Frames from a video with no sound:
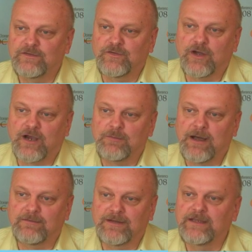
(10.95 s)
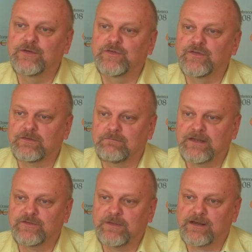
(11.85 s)
to talk about
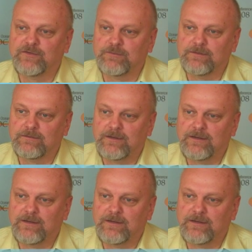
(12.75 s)
ecosystem-based management.